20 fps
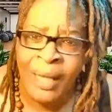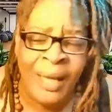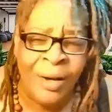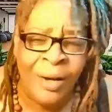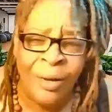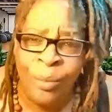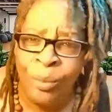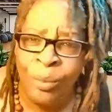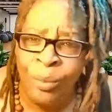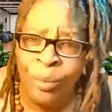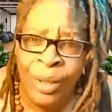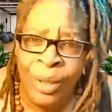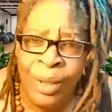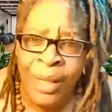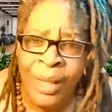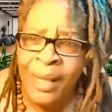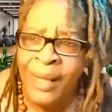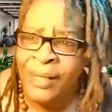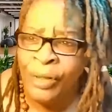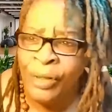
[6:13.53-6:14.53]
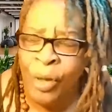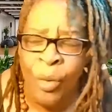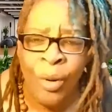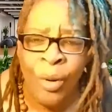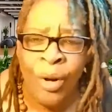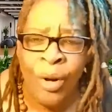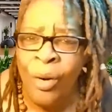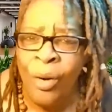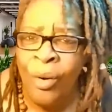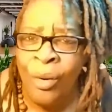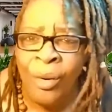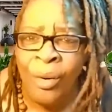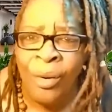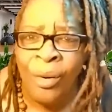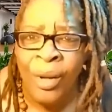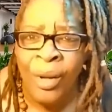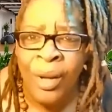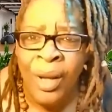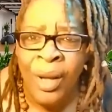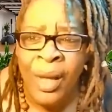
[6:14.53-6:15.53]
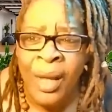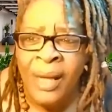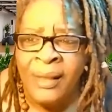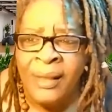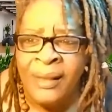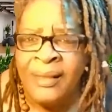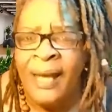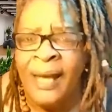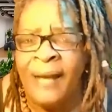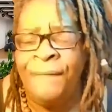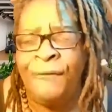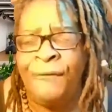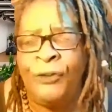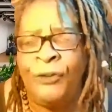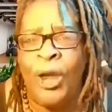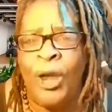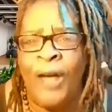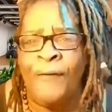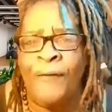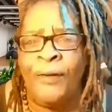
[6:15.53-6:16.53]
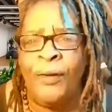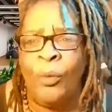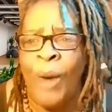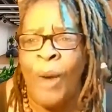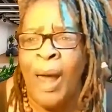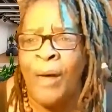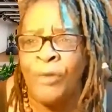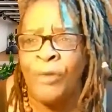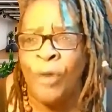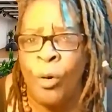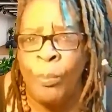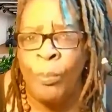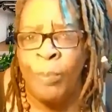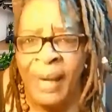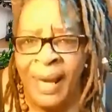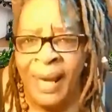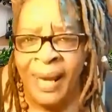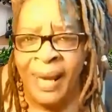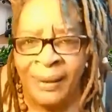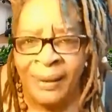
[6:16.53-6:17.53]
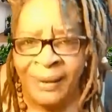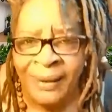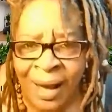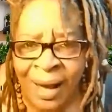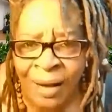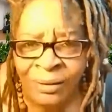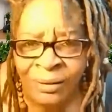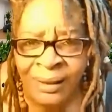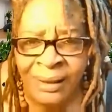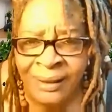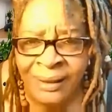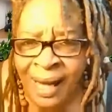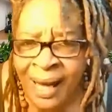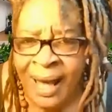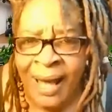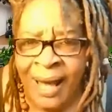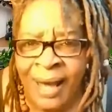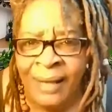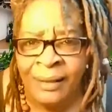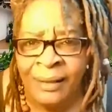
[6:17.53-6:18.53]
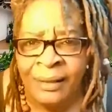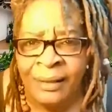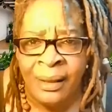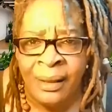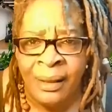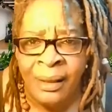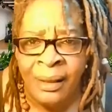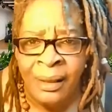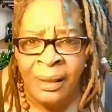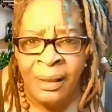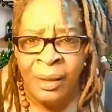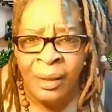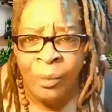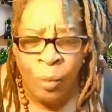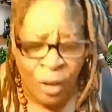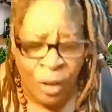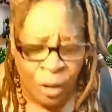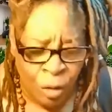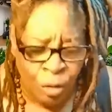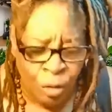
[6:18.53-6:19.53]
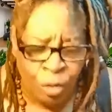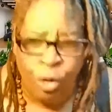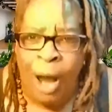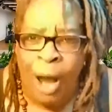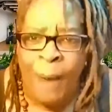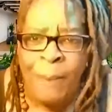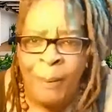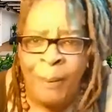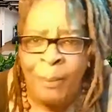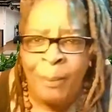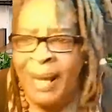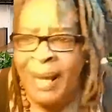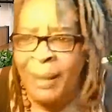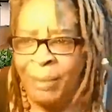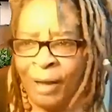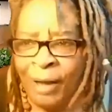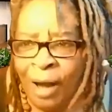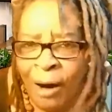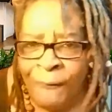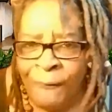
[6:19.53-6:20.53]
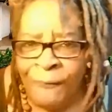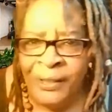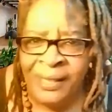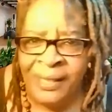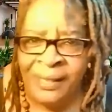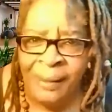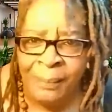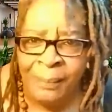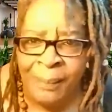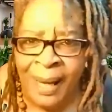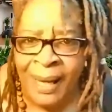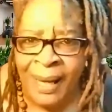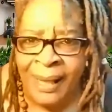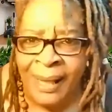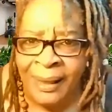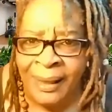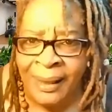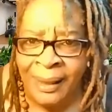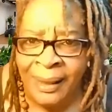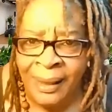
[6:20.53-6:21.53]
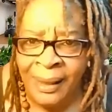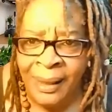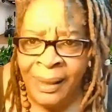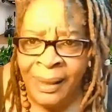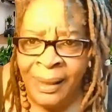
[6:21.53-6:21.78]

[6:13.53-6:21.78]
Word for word: What the hell is going on? Death travel around your bed a thousand times when you drop a baby off for somebody.